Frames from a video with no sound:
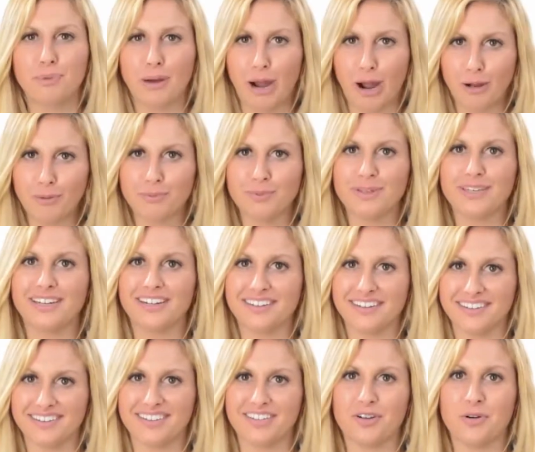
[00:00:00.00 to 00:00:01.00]
probably
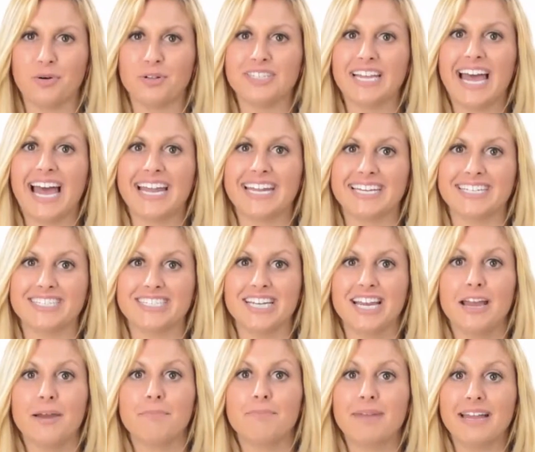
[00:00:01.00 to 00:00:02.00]
heard the old adage
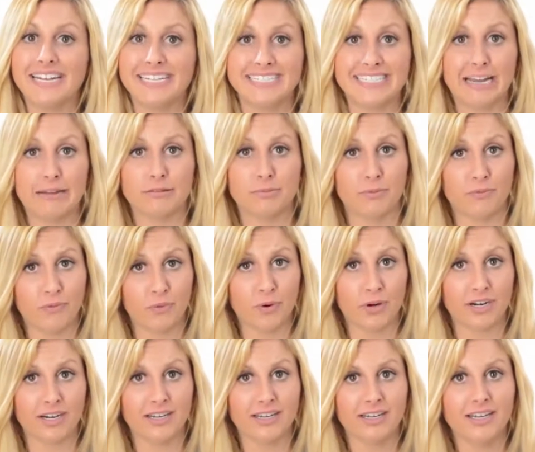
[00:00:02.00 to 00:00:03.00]
many times
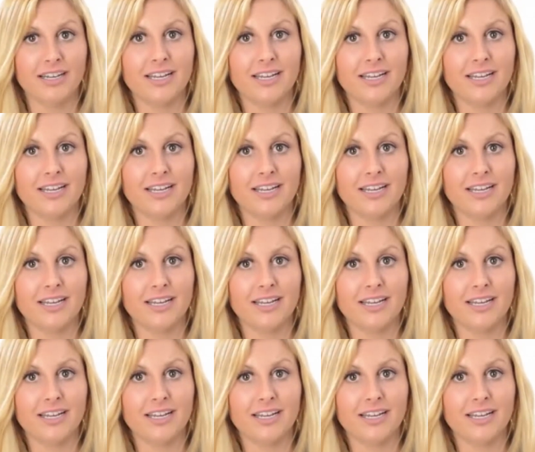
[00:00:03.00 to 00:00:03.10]
before,